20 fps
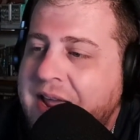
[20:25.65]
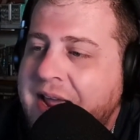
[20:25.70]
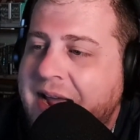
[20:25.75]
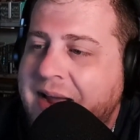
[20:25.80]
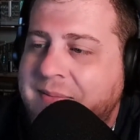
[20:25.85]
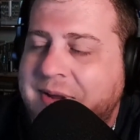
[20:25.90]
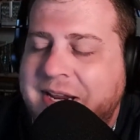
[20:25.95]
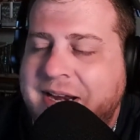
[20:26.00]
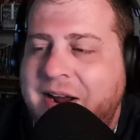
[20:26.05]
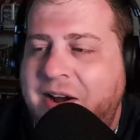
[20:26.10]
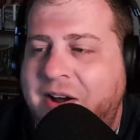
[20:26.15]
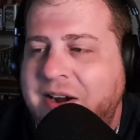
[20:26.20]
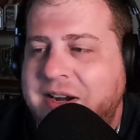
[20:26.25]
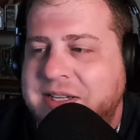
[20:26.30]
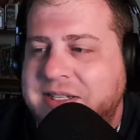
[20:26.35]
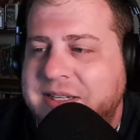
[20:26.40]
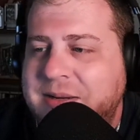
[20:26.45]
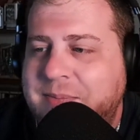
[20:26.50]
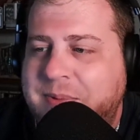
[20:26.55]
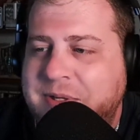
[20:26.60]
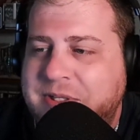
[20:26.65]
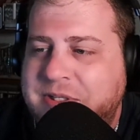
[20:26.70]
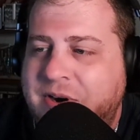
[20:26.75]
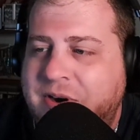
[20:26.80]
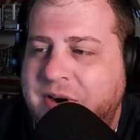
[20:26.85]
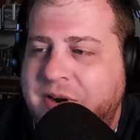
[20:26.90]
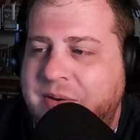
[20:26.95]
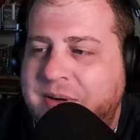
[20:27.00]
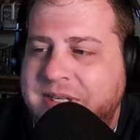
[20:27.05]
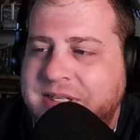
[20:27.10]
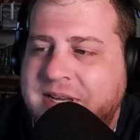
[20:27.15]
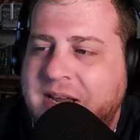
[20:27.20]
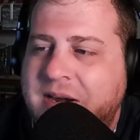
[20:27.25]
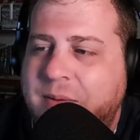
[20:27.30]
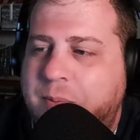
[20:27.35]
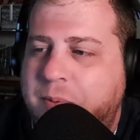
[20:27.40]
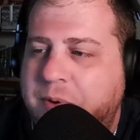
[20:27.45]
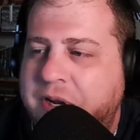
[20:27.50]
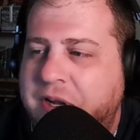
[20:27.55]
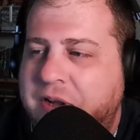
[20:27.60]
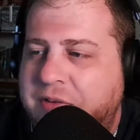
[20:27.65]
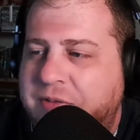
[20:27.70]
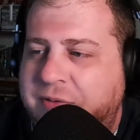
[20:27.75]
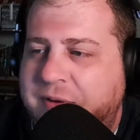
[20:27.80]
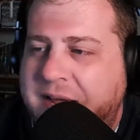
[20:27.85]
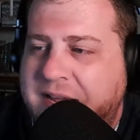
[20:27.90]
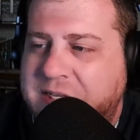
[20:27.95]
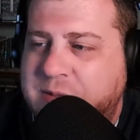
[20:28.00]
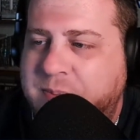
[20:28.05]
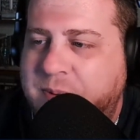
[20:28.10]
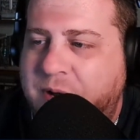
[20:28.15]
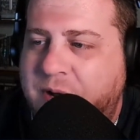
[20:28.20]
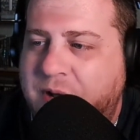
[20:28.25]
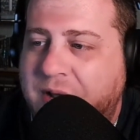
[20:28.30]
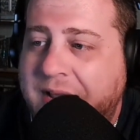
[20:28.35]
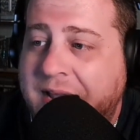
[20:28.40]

I mean, honestly, Bizzardo, he's got a pretty good fastball